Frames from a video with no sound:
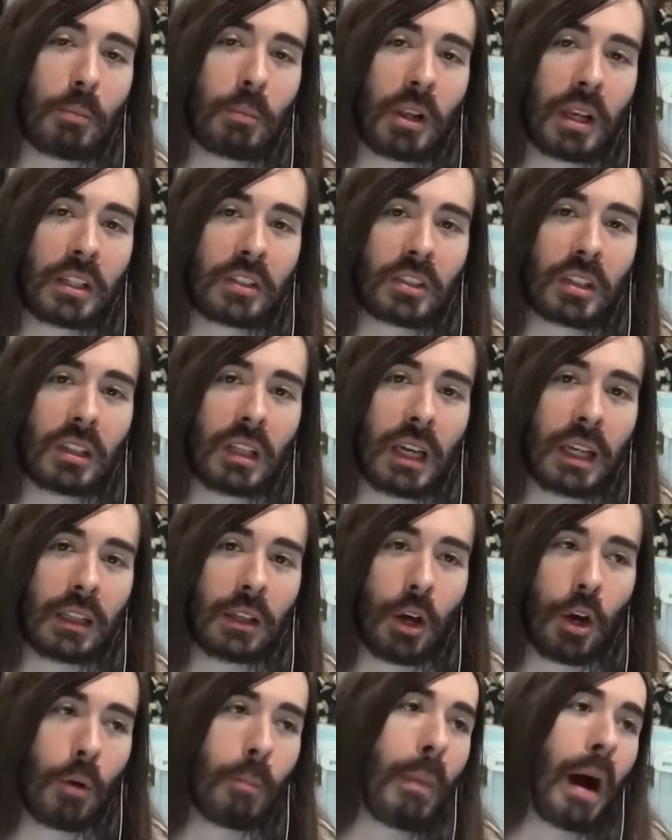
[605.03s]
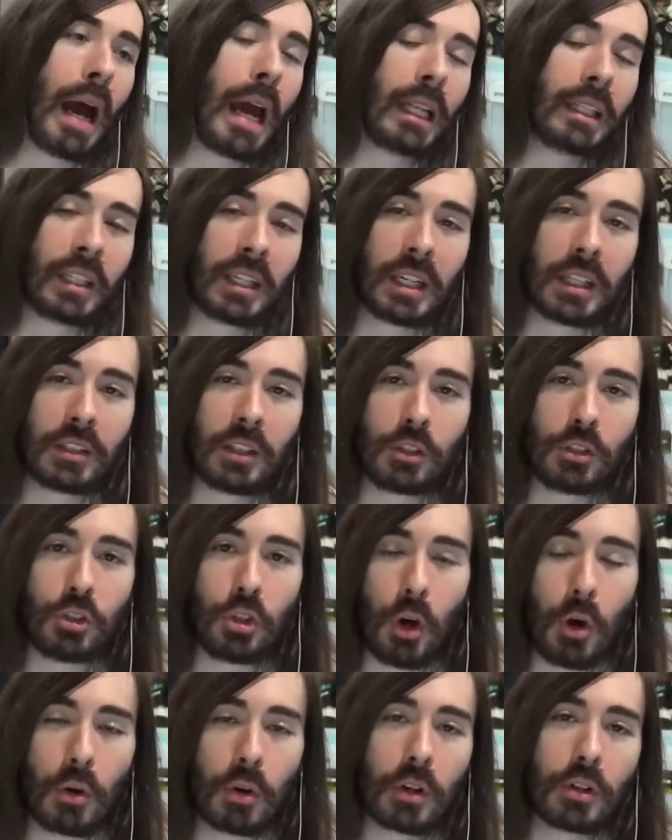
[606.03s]
place to lay low, buy a ticket to
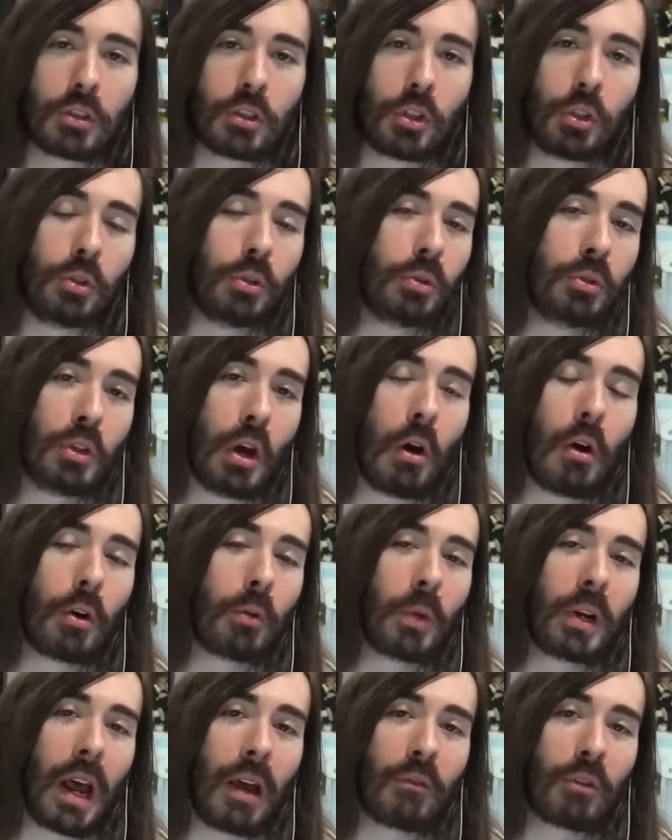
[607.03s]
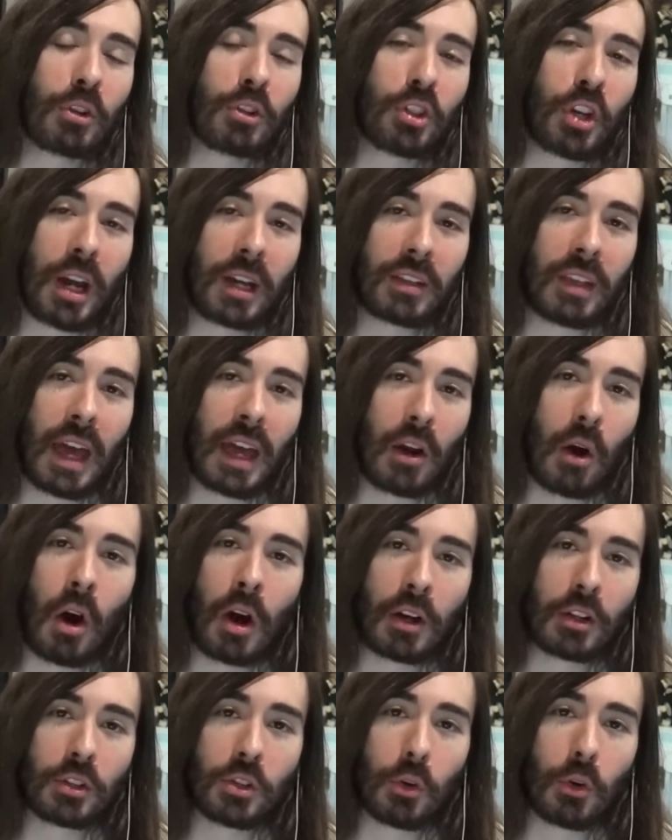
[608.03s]
Joker 2. No one would ever check that
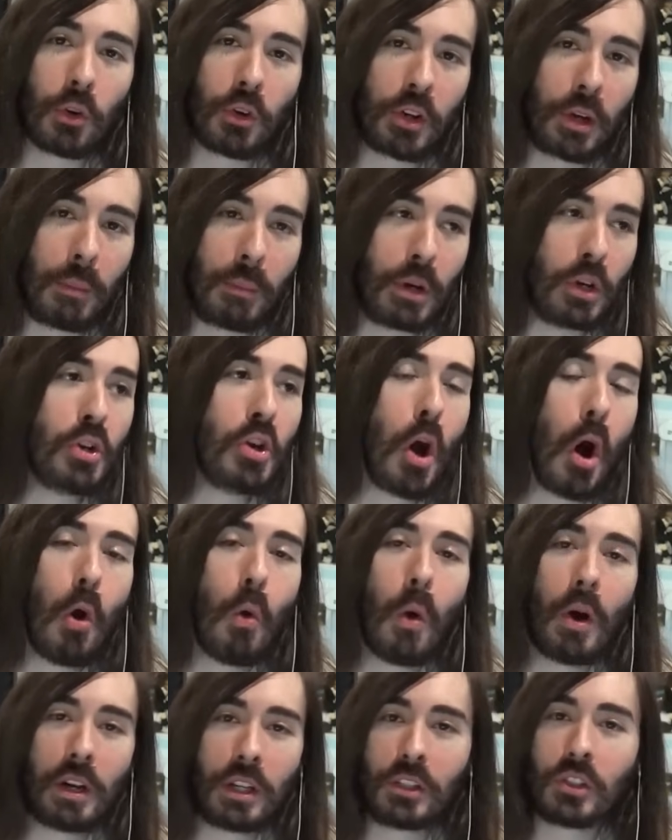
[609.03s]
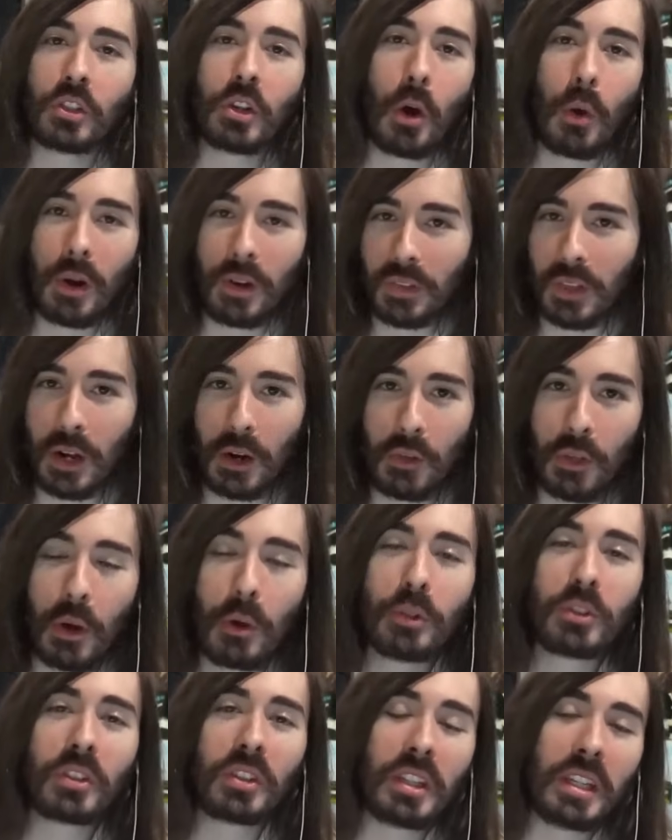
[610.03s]
auditorium. No one is going there.
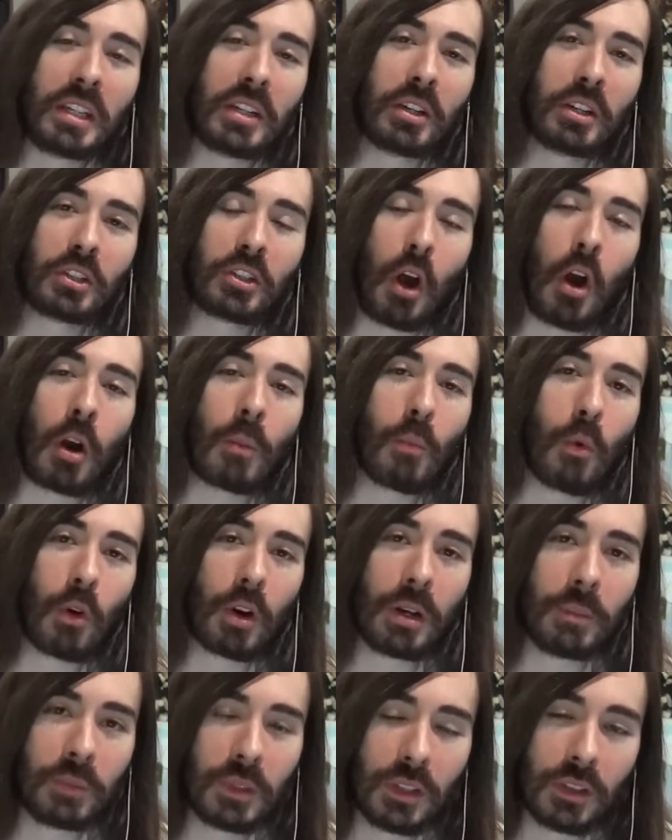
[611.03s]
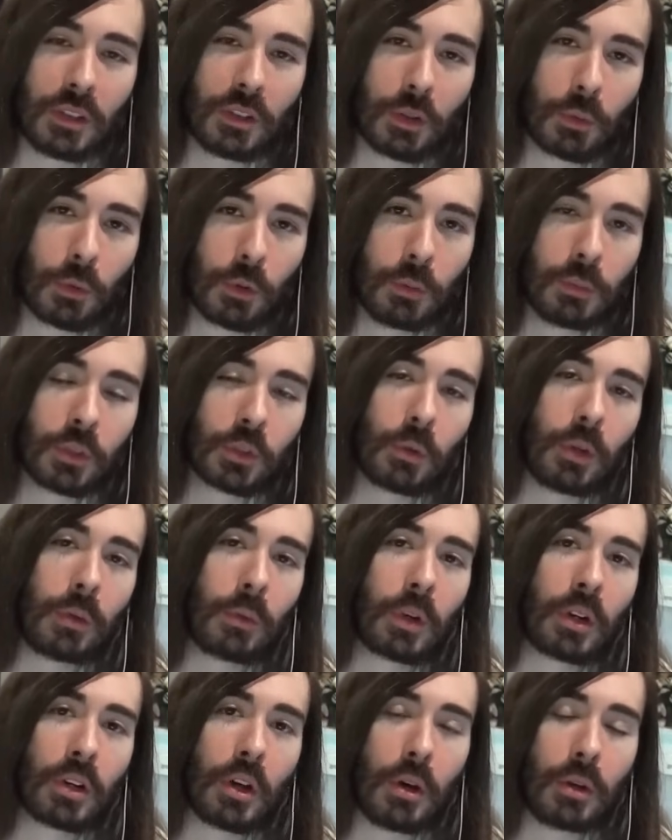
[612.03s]
Those theaters are more empty than the room
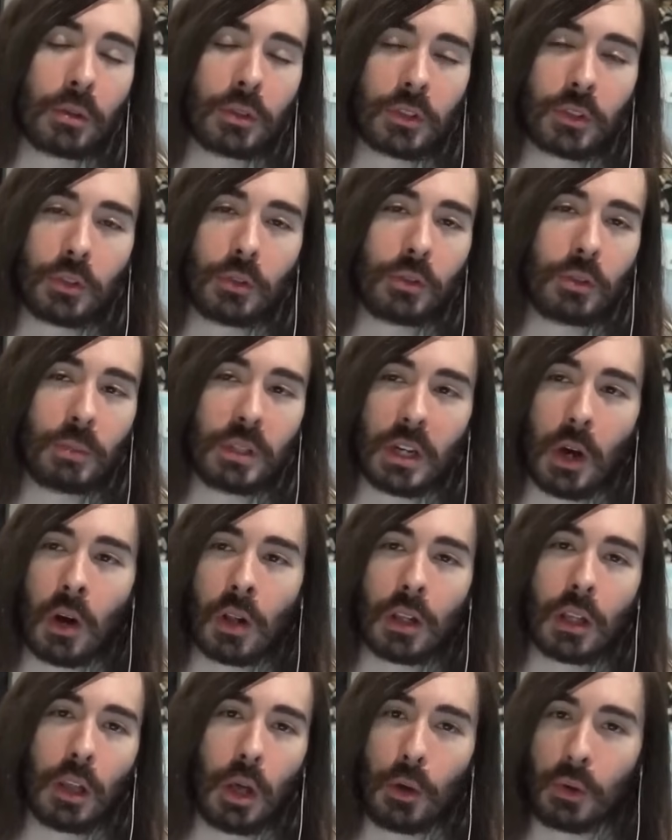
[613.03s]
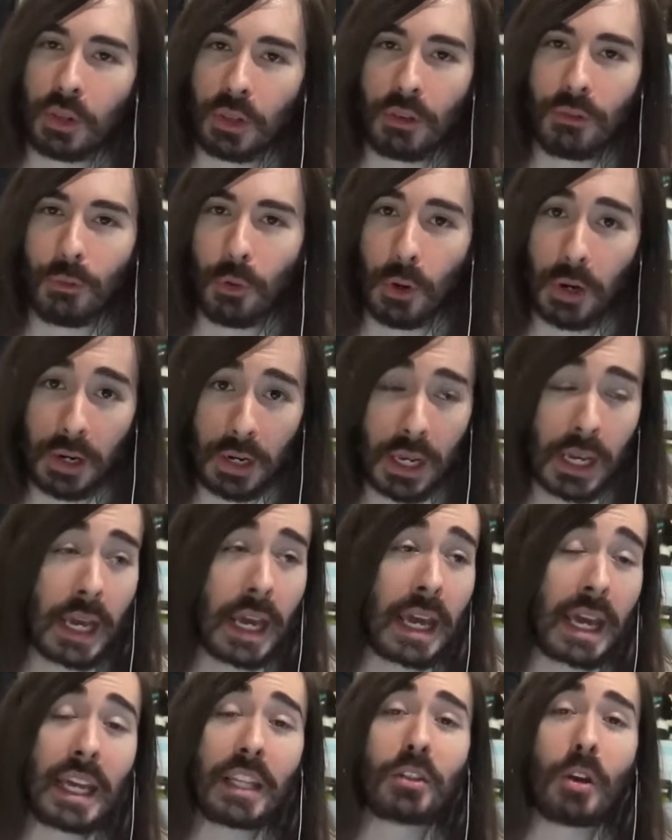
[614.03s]
Squidward goes to be all alone in the void.
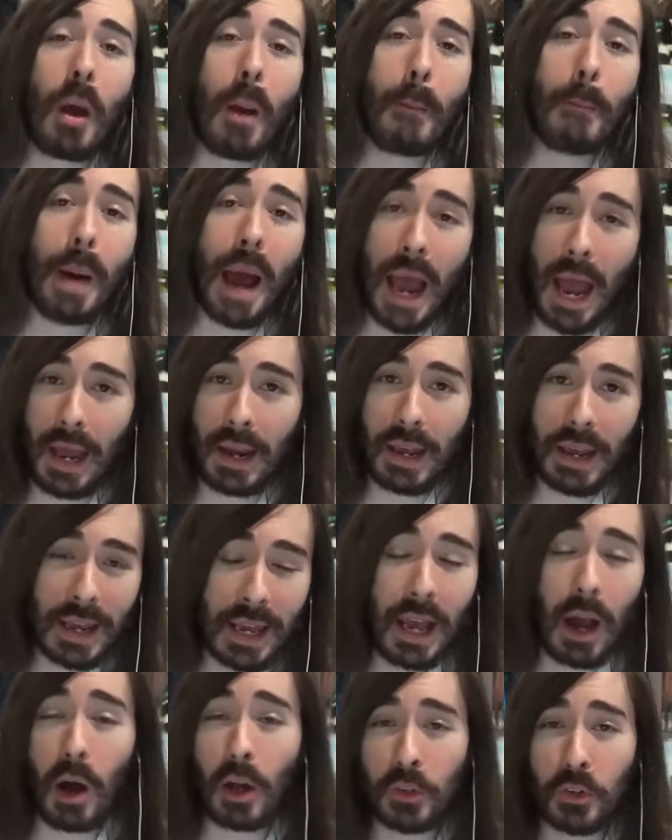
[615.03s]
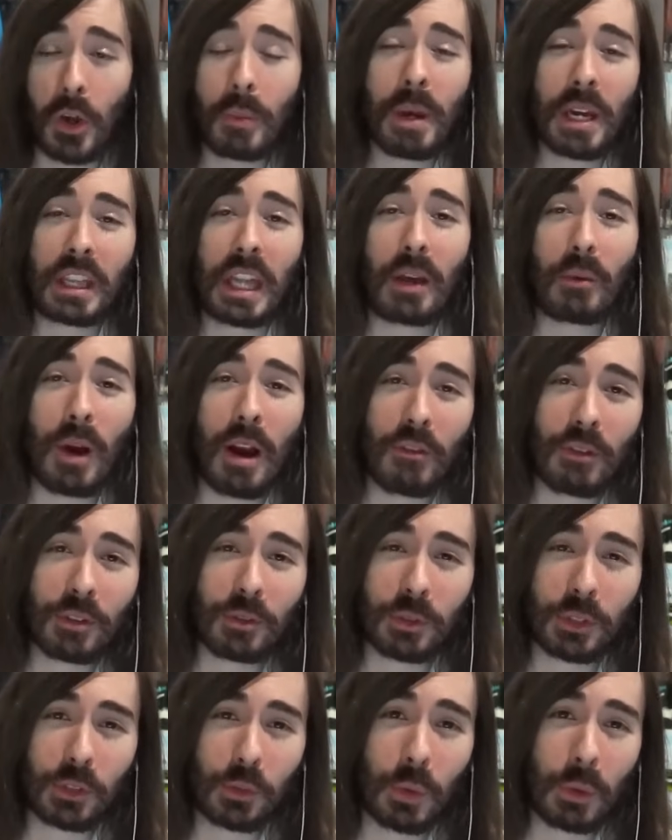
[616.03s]
It's bad. Also, I make that reference
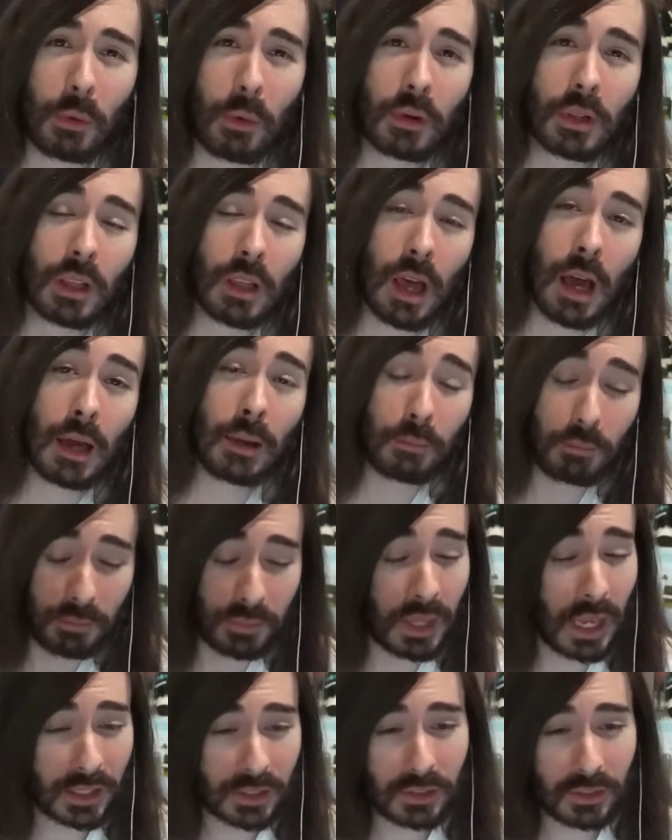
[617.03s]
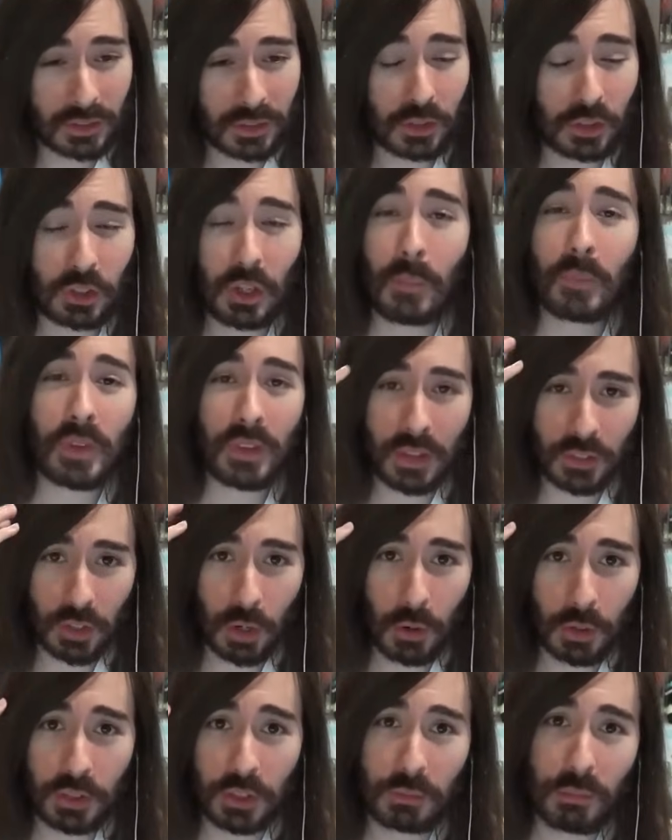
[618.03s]
with Squidward a lot. That's just something that's
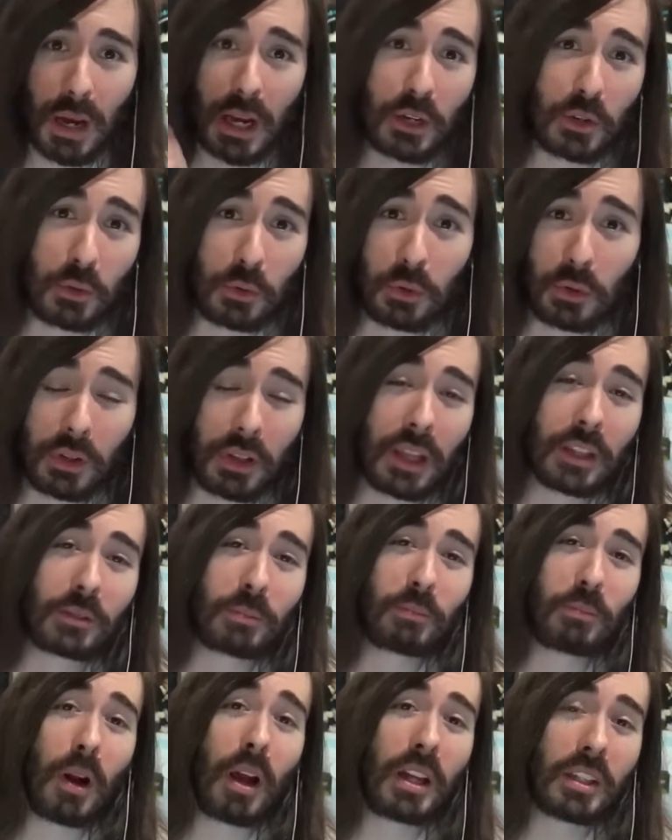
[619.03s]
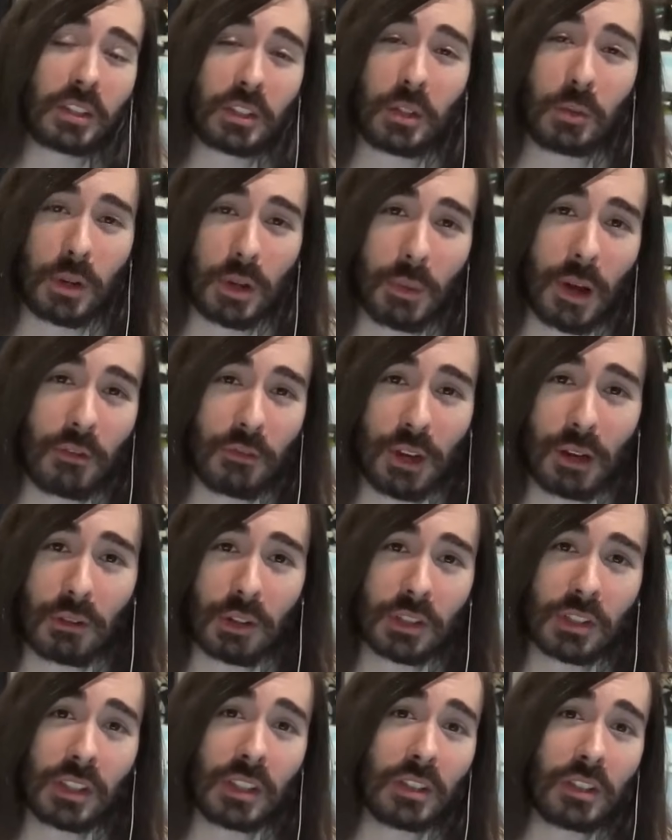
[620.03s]
always in my noodle. That's probably still one of my
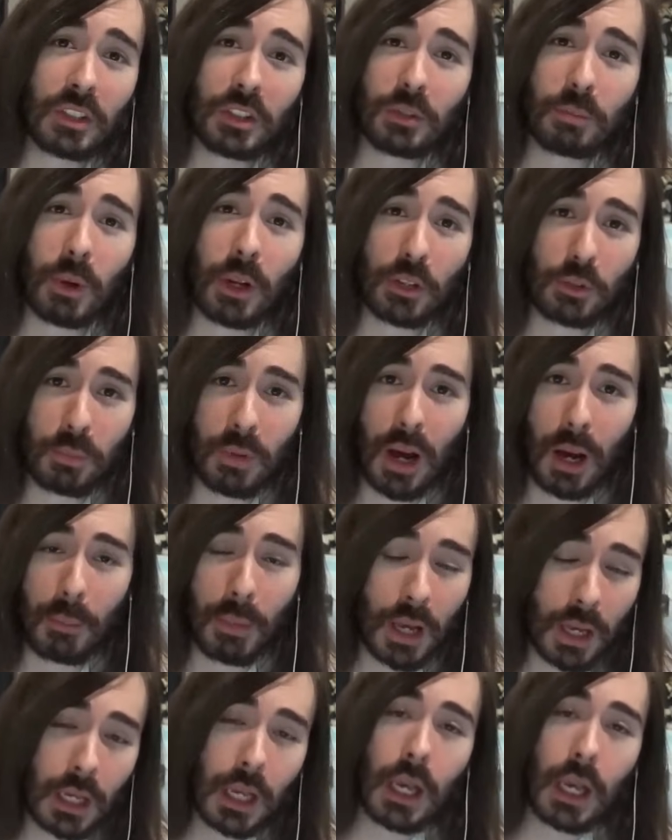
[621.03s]
favorite scenes in SpongeBob.